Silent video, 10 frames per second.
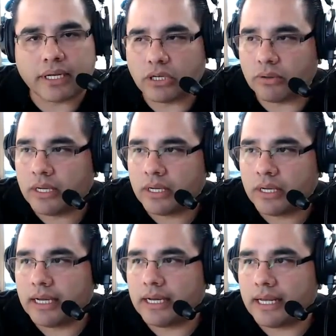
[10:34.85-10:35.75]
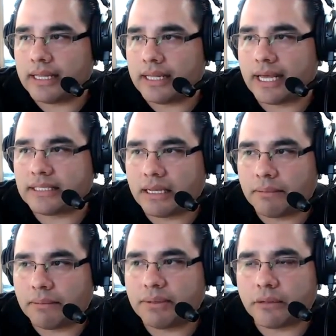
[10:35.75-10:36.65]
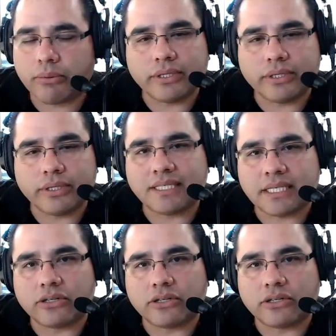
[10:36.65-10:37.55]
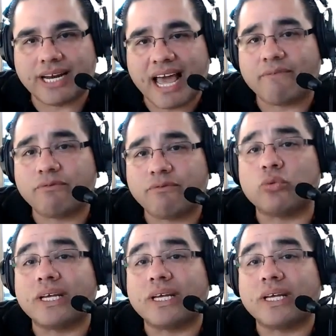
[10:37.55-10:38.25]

And so I think at some particular point in time, the sellers are going to have to